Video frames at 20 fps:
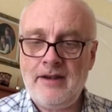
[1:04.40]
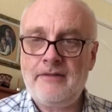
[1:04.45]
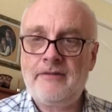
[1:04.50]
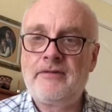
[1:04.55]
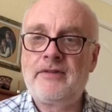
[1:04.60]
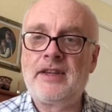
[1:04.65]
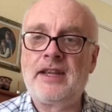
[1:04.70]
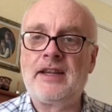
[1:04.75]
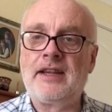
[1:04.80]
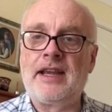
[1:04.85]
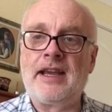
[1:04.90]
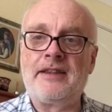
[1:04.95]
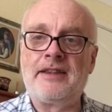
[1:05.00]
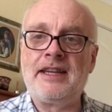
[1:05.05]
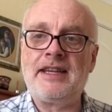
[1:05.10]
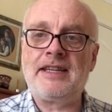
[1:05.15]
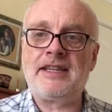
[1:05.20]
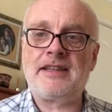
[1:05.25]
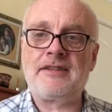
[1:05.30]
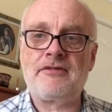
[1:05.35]
You get
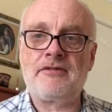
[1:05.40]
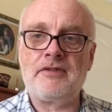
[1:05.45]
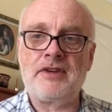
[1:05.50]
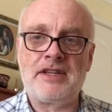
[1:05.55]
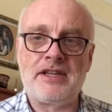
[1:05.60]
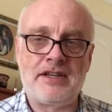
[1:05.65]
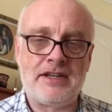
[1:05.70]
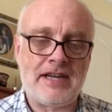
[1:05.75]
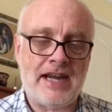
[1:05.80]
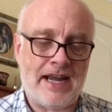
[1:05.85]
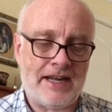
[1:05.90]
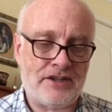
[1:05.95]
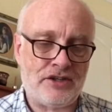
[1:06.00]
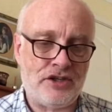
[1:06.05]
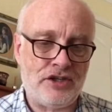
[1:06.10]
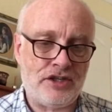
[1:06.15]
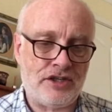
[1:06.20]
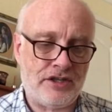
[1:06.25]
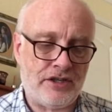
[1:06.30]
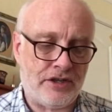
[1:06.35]
this which
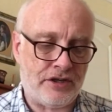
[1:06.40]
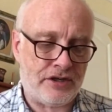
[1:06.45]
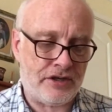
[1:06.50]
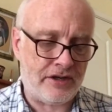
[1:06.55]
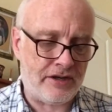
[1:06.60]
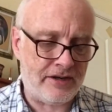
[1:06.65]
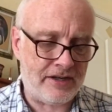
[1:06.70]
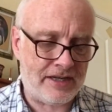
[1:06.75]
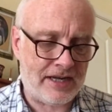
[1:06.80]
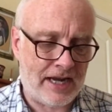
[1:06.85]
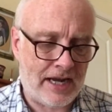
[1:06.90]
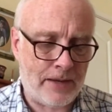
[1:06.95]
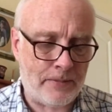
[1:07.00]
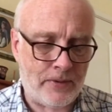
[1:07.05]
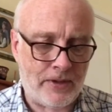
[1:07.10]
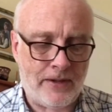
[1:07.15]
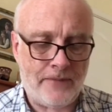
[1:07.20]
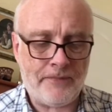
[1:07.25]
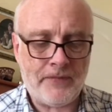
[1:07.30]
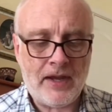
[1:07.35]
attaches to the
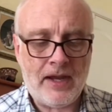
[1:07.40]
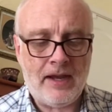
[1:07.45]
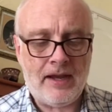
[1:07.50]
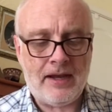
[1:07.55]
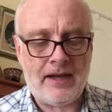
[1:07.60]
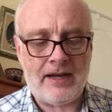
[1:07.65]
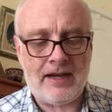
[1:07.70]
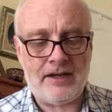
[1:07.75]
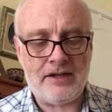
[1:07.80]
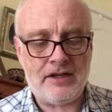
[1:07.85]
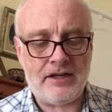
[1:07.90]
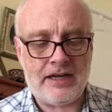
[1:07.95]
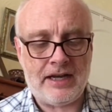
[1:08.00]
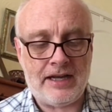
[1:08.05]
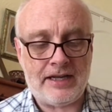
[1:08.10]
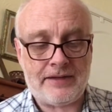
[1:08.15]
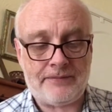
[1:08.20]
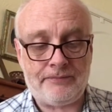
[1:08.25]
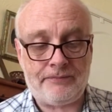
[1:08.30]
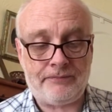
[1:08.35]
turntable, and you
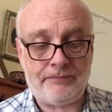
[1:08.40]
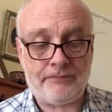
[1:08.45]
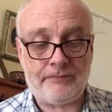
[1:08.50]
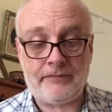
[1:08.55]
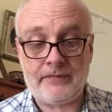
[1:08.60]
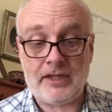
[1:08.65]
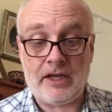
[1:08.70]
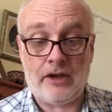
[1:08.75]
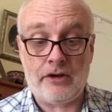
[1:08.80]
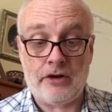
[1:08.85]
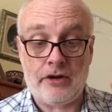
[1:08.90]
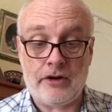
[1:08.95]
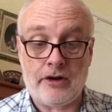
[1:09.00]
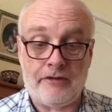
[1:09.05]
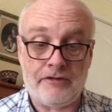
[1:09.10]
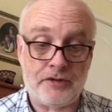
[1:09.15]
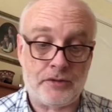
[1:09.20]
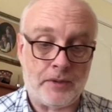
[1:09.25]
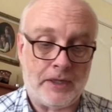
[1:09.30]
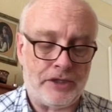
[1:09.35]
get an on-off
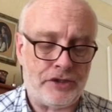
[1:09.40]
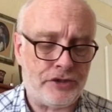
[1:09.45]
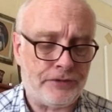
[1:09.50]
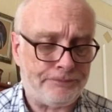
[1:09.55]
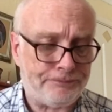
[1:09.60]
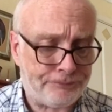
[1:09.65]
switch.